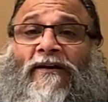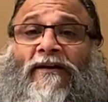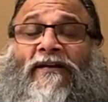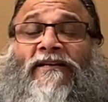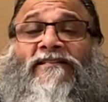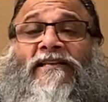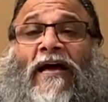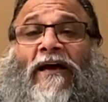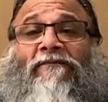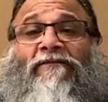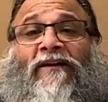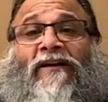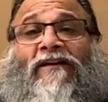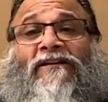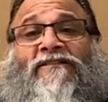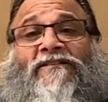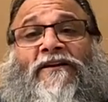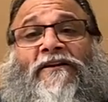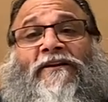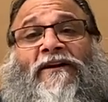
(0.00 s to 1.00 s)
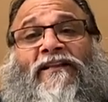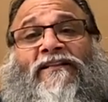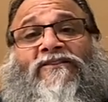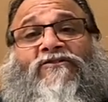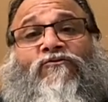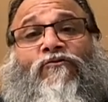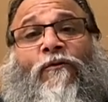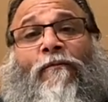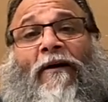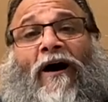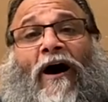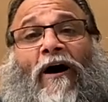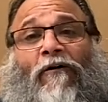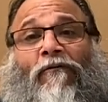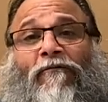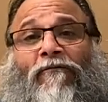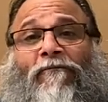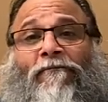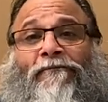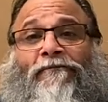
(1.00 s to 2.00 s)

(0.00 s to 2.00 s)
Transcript: is having a certain swabhav